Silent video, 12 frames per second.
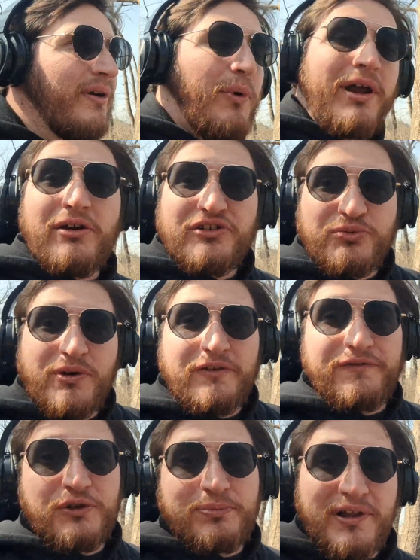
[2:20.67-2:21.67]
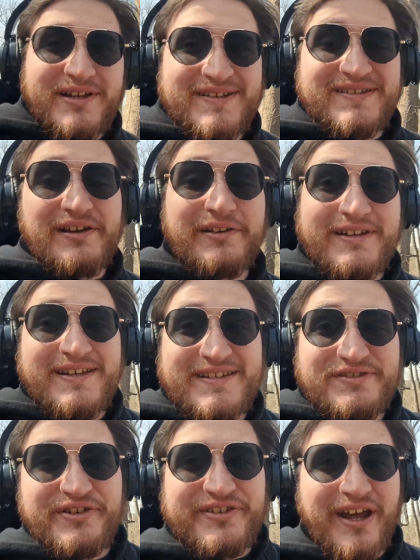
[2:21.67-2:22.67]
Whitehall is one of the few places on the
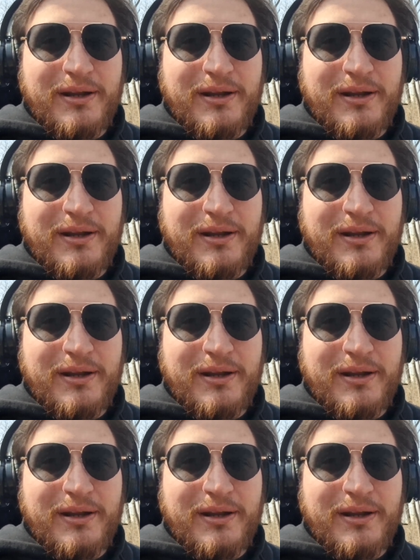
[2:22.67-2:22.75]
eastern side